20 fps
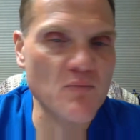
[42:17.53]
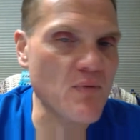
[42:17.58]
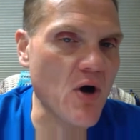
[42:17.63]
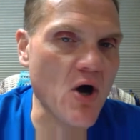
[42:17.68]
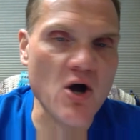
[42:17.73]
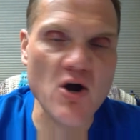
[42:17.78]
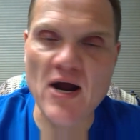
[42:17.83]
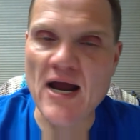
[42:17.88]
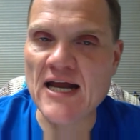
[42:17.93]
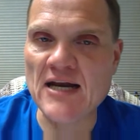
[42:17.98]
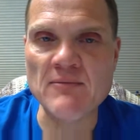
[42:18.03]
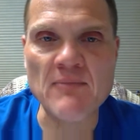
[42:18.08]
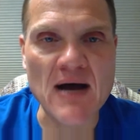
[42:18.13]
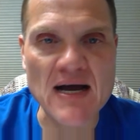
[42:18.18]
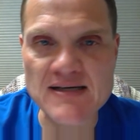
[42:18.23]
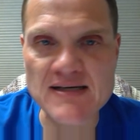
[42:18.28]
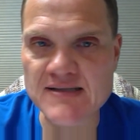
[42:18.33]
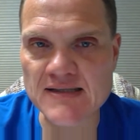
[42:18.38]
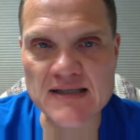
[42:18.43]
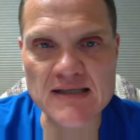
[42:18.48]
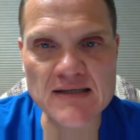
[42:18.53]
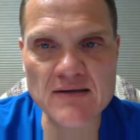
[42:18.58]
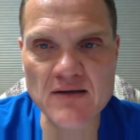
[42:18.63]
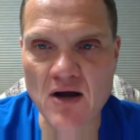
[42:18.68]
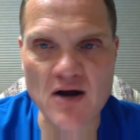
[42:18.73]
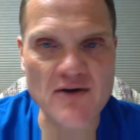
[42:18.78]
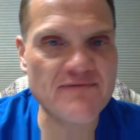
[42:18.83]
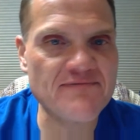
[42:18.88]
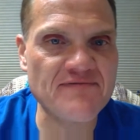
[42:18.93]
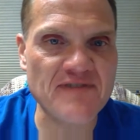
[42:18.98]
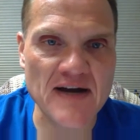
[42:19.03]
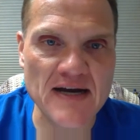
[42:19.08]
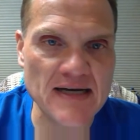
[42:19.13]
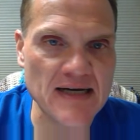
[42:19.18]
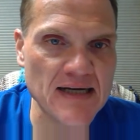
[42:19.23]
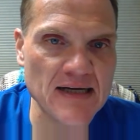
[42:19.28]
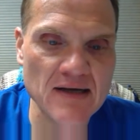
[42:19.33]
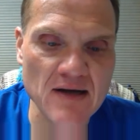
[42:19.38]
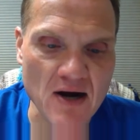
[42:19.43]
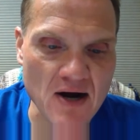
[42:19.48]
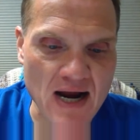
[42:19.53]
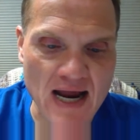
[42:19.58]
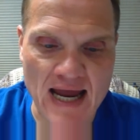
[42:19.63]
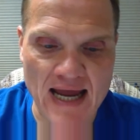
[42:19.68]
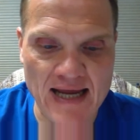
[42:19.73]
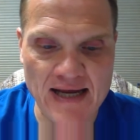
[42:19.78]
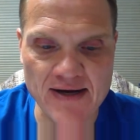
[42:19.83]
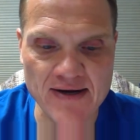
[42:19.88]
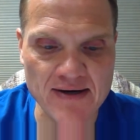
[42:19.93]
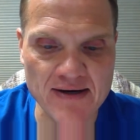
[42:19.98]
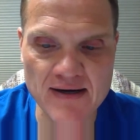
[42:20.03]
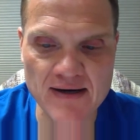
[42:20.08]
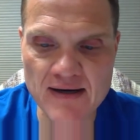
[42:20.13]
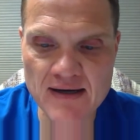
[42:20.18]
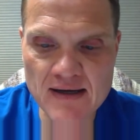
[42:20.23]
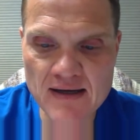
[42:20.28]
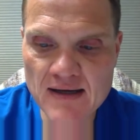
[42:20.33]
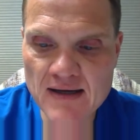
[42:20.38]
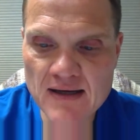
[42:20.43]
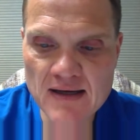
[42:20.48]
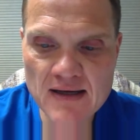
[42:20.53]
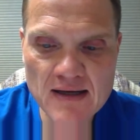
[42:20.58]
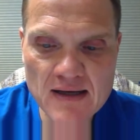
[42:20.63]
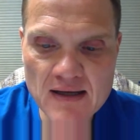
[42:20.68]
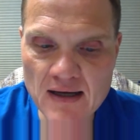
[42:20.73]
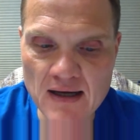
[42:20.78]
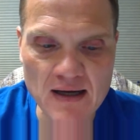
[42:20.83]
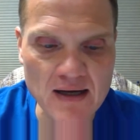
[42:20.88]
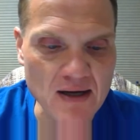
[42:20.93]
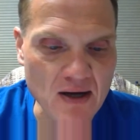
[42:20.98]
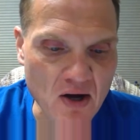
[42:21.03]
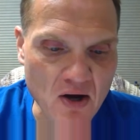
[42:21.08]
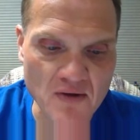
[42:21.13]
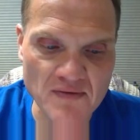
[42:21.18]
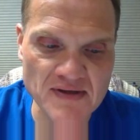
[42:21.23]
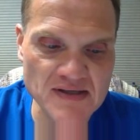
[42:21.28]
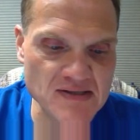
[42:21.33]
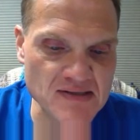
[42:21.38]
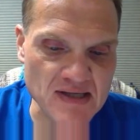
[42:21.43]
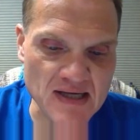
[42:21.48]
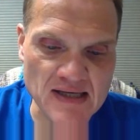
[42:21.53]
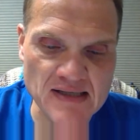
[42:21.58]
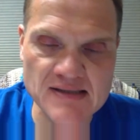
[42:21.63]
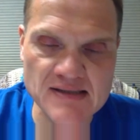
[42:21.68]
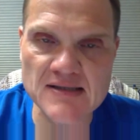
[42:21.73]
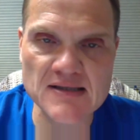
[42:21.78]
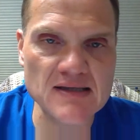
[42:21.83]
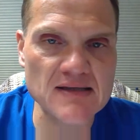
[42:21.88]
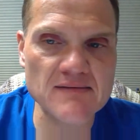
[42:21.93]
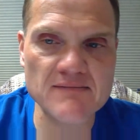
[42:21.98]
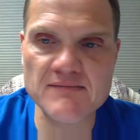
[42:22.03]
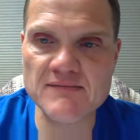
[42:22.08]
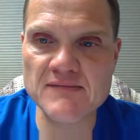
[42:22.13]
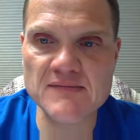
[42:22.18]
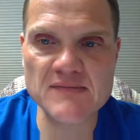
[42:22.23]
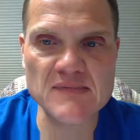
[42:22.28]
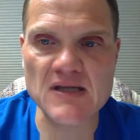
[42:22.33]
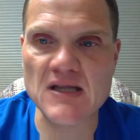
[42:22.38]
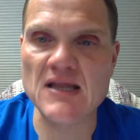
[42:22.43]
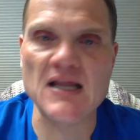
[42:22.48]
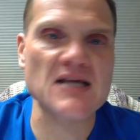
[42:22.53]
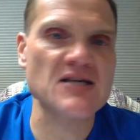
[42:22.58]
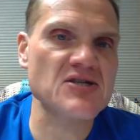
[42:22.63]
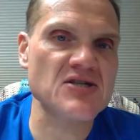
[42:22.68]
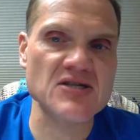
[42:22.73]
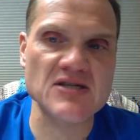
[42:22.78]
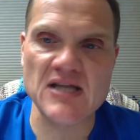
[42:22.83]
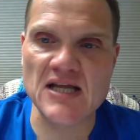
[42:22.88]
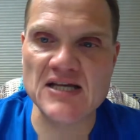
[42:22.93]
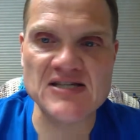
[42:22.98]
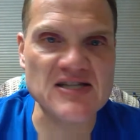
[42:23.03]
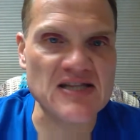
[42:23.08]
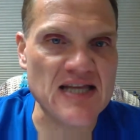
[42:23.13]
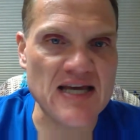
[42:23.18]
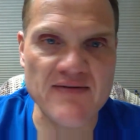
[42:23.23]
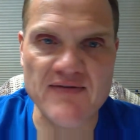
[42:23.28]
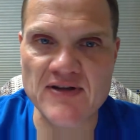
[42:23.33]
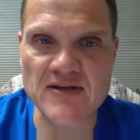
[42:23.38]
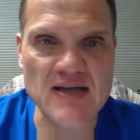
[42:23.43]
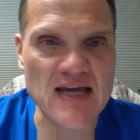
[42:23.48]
Our animosity, our fighting, our anger, all these things, let's leave it.